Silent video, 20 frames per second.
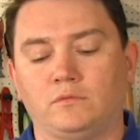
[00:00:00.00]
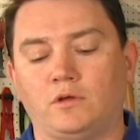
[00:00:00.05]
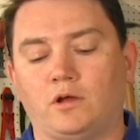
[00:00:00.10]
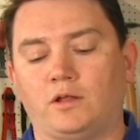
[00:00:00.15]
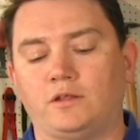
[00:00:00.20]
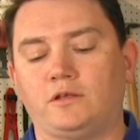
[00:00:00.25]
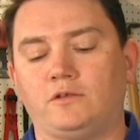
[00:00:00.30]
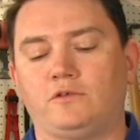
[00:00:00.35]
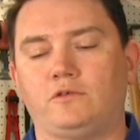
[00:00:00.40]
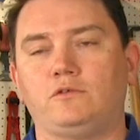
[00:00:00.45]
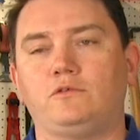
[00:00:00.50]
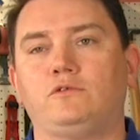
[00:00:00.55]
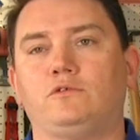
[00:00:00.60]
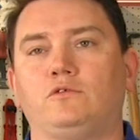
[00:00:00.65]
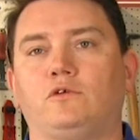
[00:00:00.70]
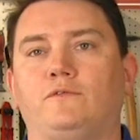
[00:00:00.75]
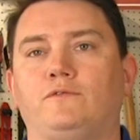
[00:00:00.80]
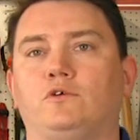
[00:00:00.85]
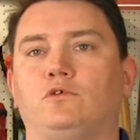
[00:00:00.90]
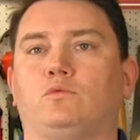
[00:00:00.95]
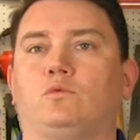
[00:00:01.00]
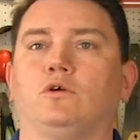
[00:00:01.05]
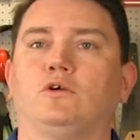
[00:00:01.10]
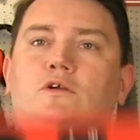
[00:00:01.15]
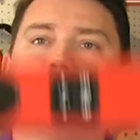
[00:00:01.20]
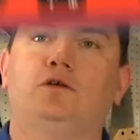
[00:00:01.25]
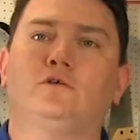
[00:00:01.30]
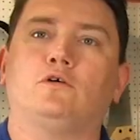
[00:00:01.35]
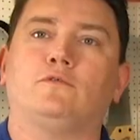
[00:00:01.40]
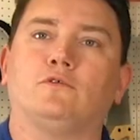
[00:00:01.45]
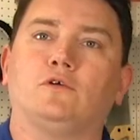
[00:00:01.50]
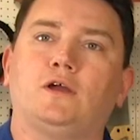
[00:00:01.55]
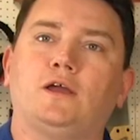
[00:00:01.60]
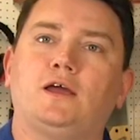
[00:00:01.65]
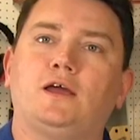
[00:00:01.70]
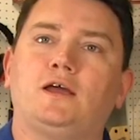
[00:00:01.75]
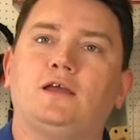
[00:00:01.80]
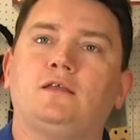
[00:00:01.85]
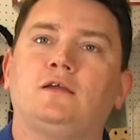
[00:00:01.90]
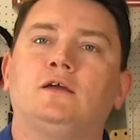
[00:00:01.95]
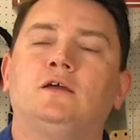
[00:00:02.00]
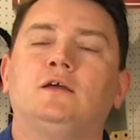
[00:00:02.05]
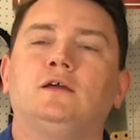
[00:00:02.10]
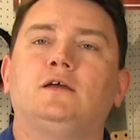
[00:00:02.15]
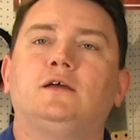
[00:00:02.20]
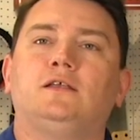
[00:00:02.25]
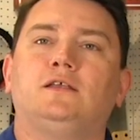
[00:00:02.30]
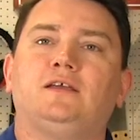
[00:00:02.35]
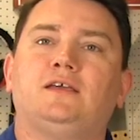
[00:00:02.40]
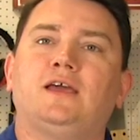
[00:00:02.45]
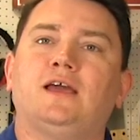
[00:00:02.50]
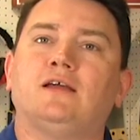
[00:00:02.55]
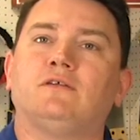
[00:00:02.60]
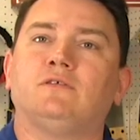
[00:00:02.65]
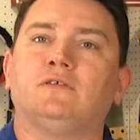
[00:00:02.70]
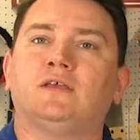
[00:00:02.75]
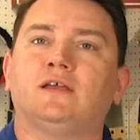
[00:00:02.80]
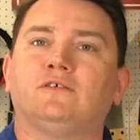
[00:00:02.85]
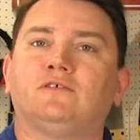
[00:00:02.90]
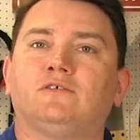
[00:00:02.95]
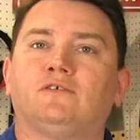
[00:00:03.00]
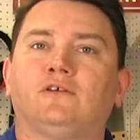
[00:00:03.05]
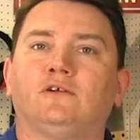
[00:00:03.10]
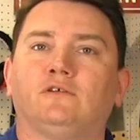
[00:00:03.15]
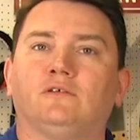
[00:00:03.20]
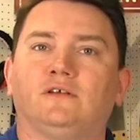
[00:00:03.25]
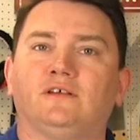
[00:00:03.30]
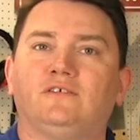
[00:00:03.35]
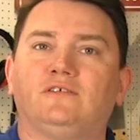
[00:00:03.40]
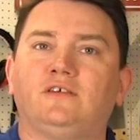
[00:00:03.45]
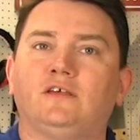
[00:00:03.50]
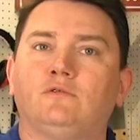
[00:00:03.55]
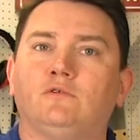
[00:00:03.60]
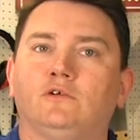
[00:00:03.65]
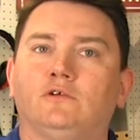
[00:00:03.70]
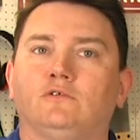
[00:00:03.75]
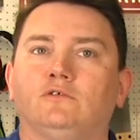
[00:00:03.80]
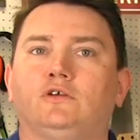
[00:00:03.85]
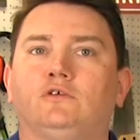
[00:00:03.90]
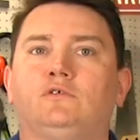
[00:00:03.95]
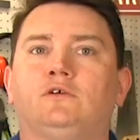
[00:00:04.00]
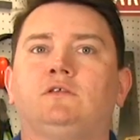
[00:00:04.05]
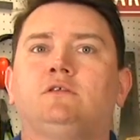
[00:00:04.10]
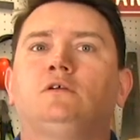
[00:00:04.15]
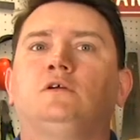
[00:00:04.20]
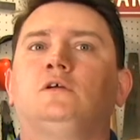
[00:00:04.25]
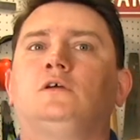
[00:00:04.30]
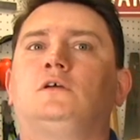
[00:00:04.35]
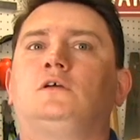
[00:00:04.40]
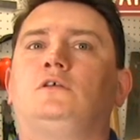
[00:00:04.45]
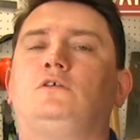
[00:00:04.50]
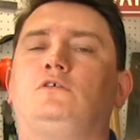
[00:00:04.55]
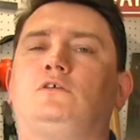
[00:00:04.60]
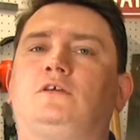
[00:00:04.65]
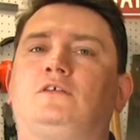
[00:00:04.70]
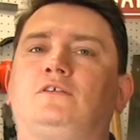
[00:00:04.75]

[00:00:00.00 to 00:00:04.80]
on it too, so if you're working overhead, you can't necessarily see what you're doing. You